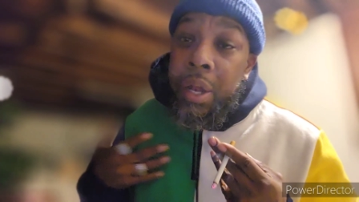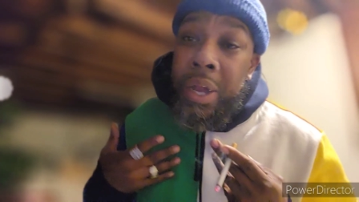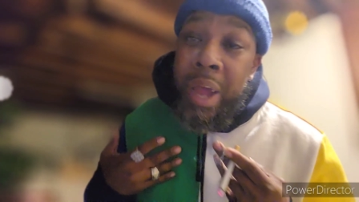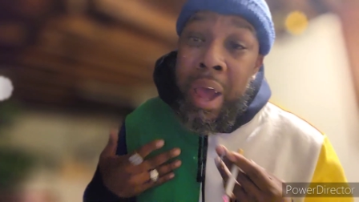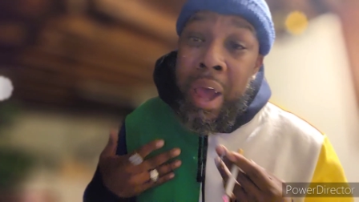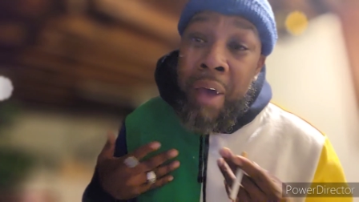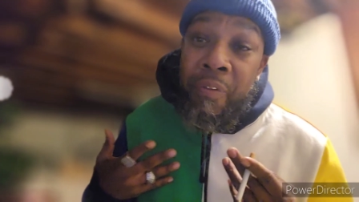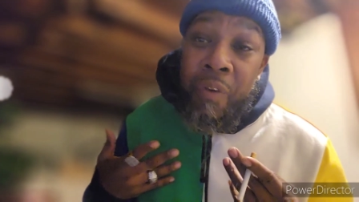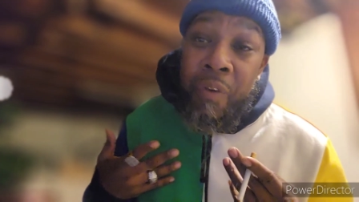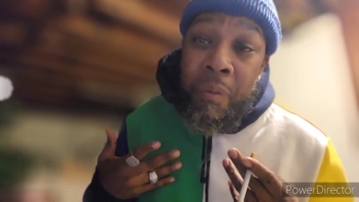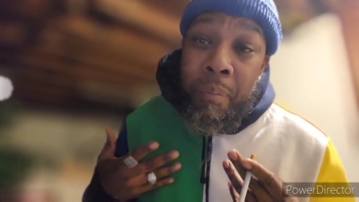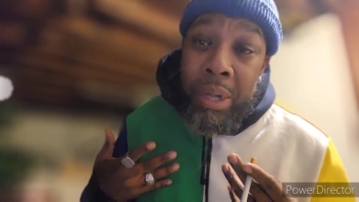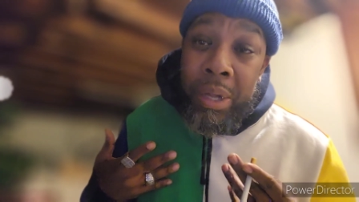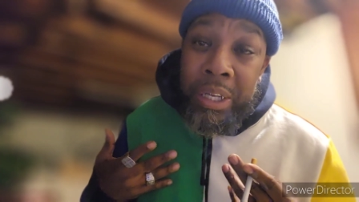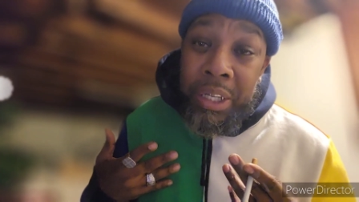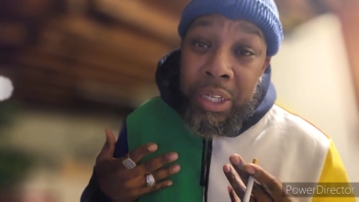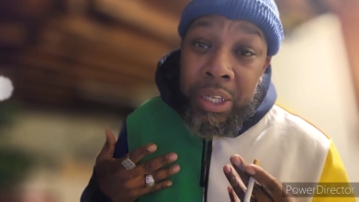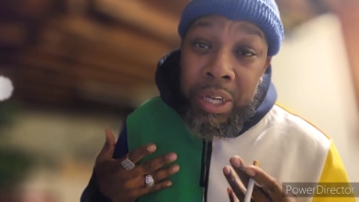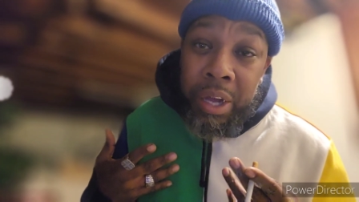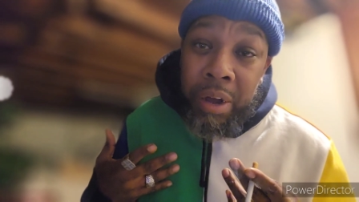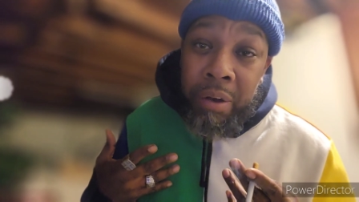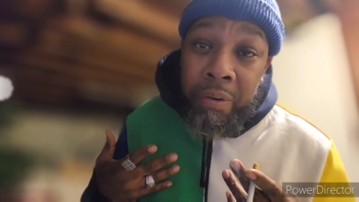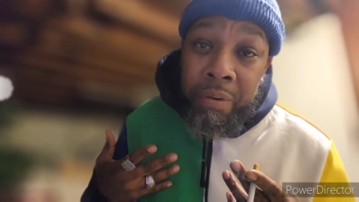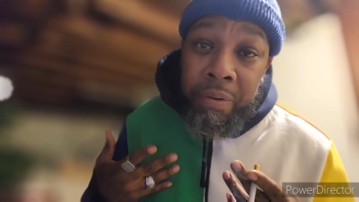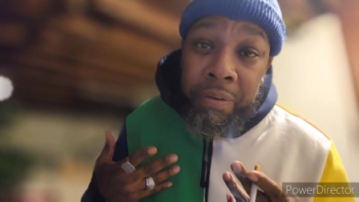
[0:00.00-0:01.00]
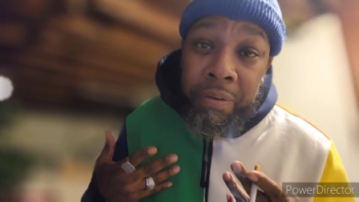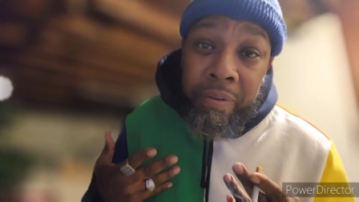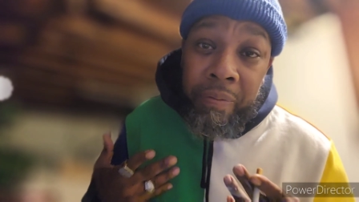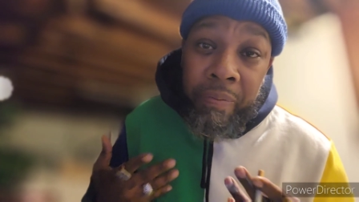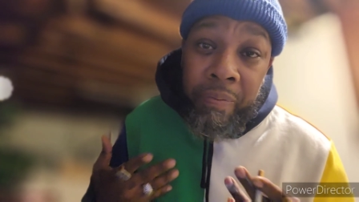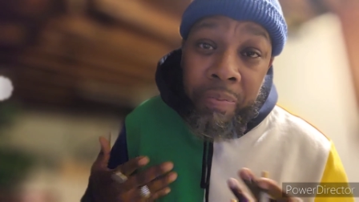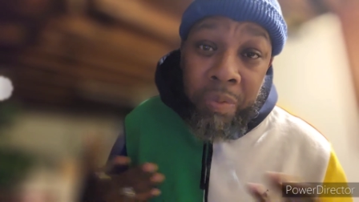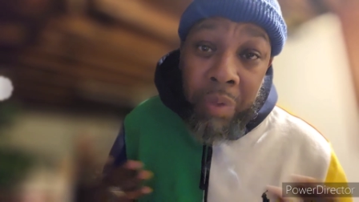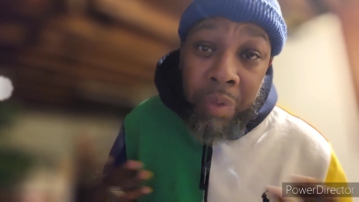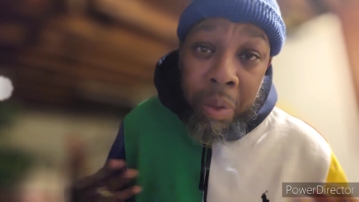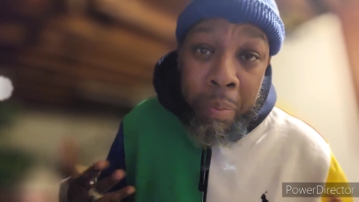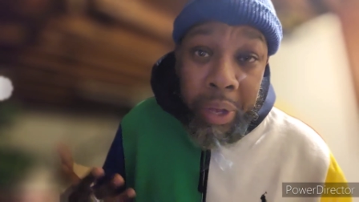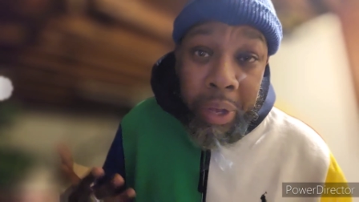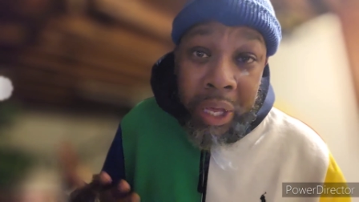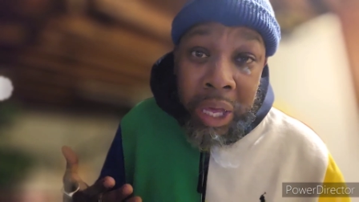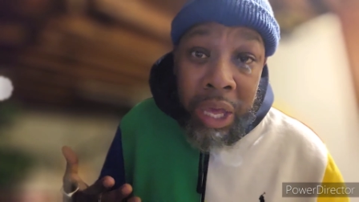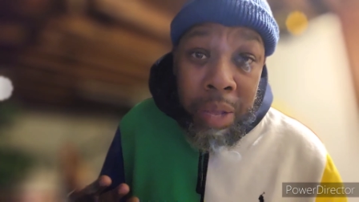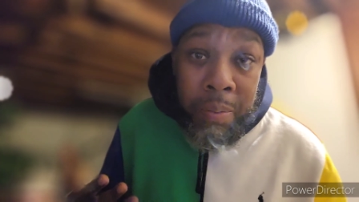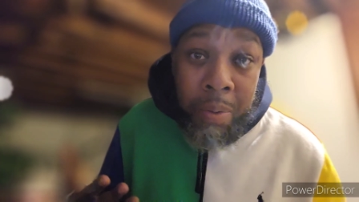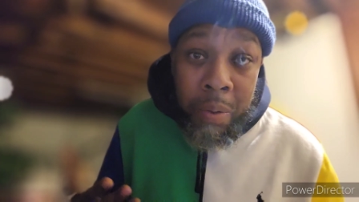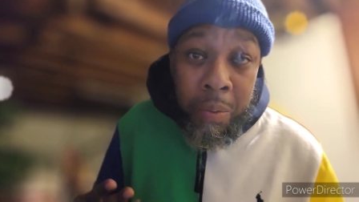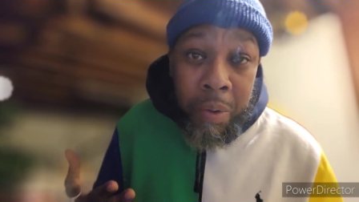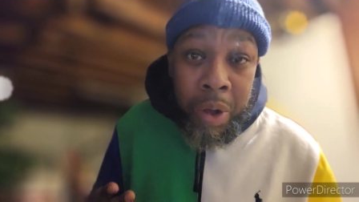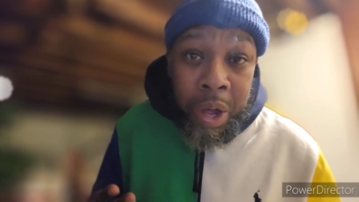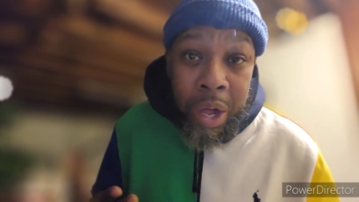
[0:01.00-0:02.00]
Not for myself. I'm going to
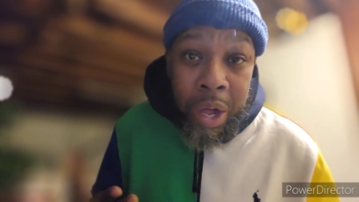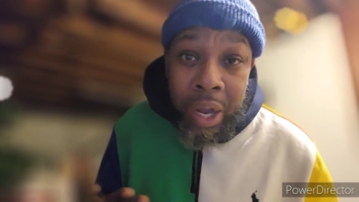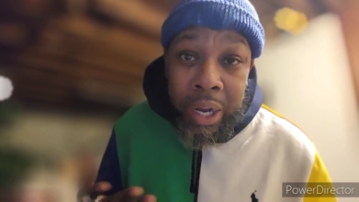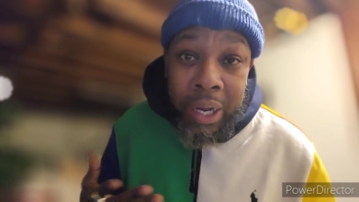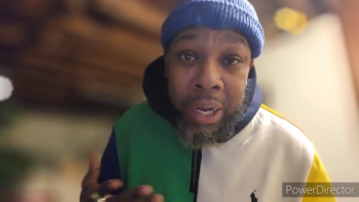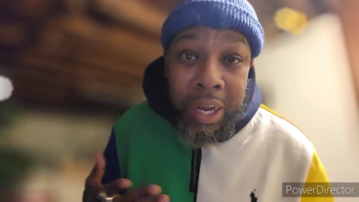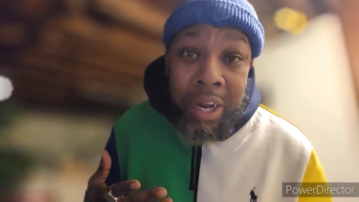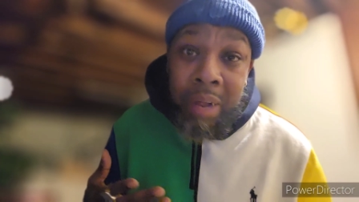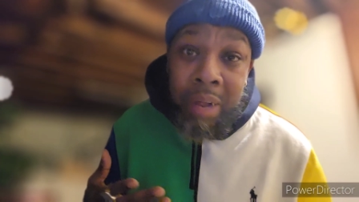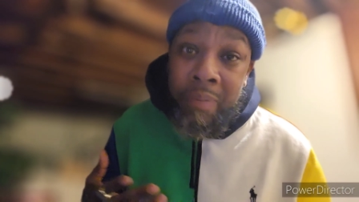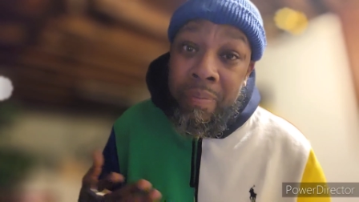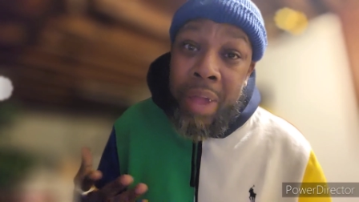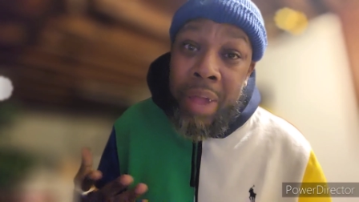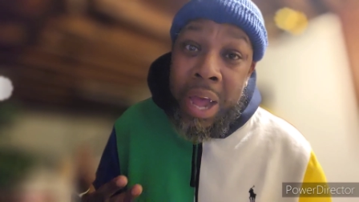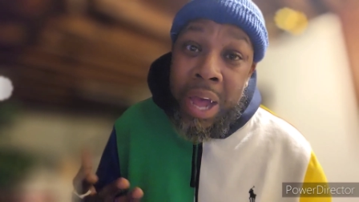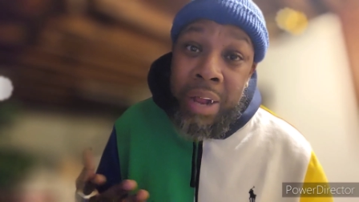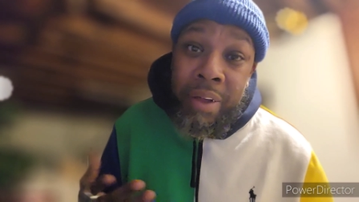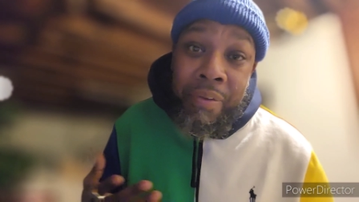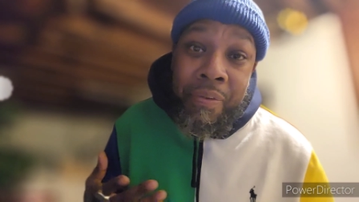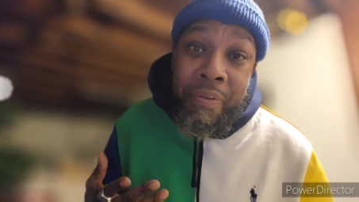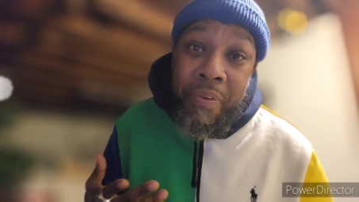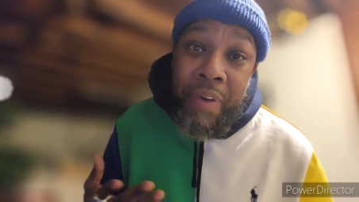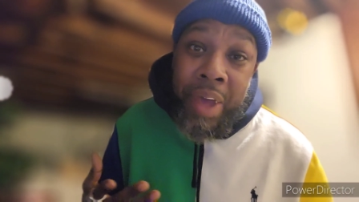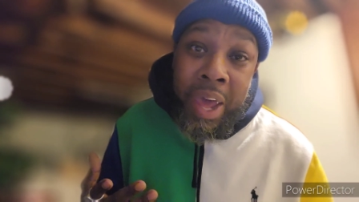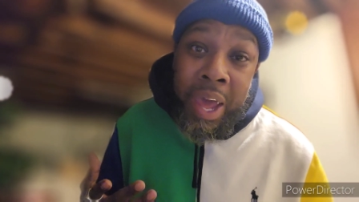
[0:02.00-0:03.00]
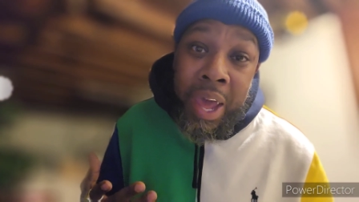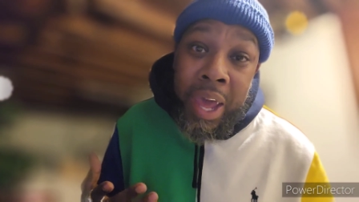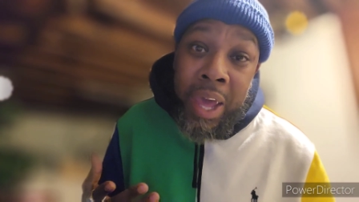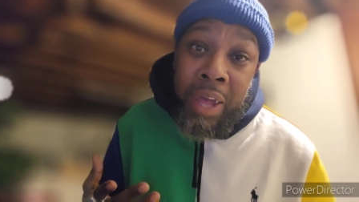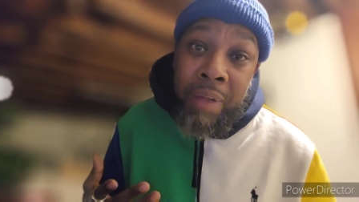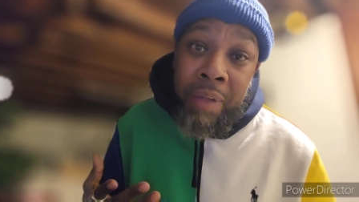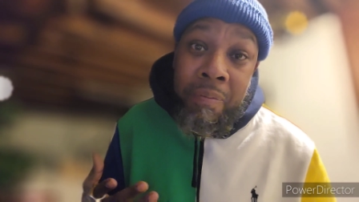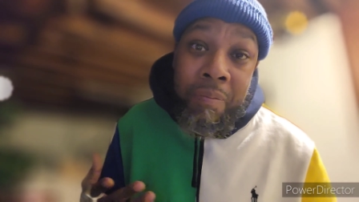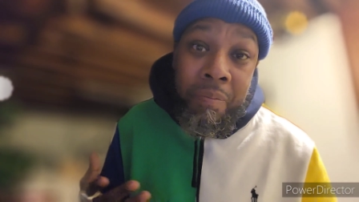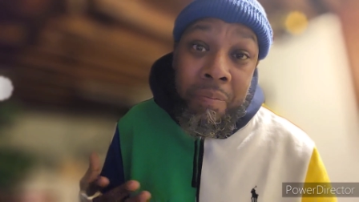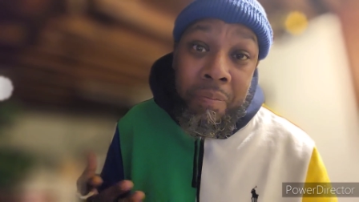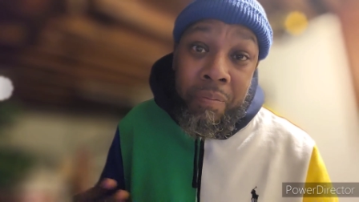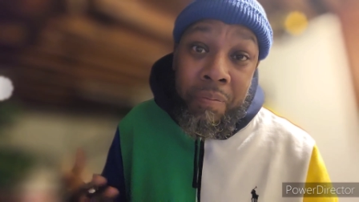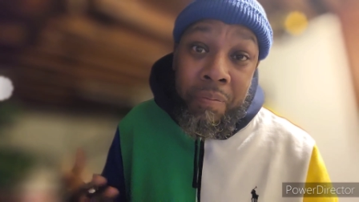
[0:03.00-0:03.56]
keep it 100. I'm not a fan.